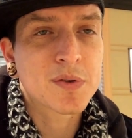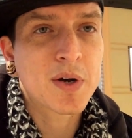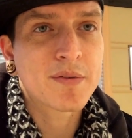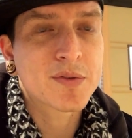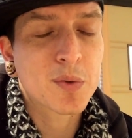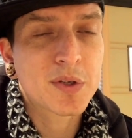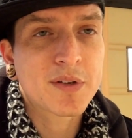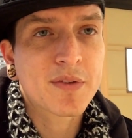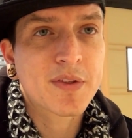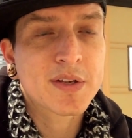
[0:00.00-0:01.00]
You'll have totally
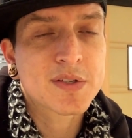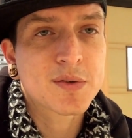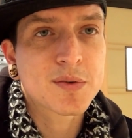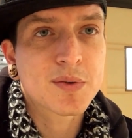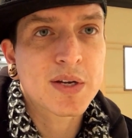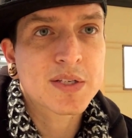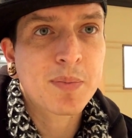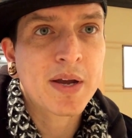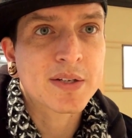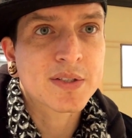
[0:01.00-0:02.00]
different things to
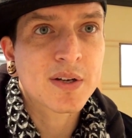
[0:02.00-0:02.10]
expect.